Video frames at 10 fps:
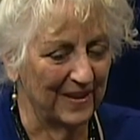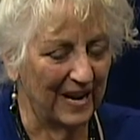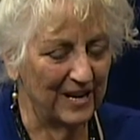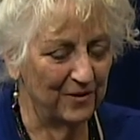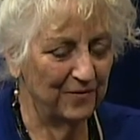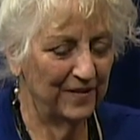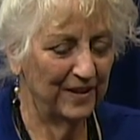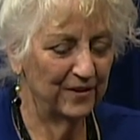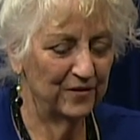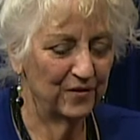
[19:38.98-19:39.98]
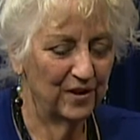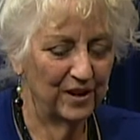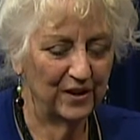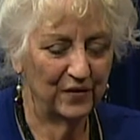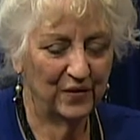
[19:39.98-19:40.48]
I do figure
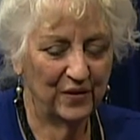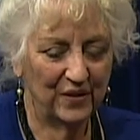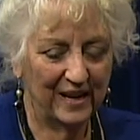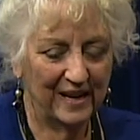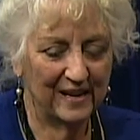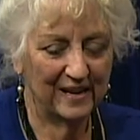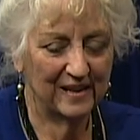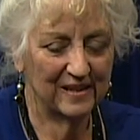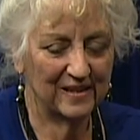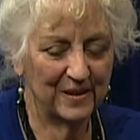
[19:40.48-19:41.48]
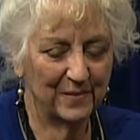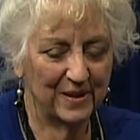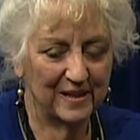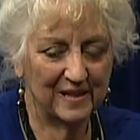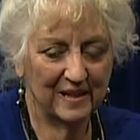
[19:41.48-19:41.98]
drawings, and
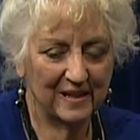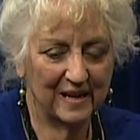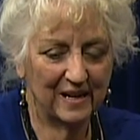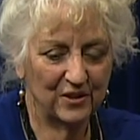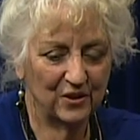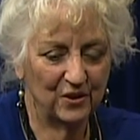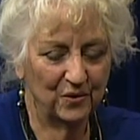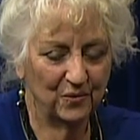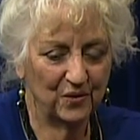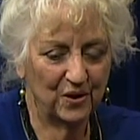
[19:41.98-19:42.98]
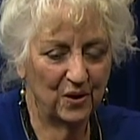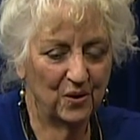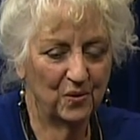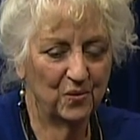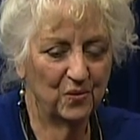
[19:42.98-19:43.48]
somebody said that I should use
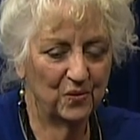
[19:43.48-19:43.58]
those.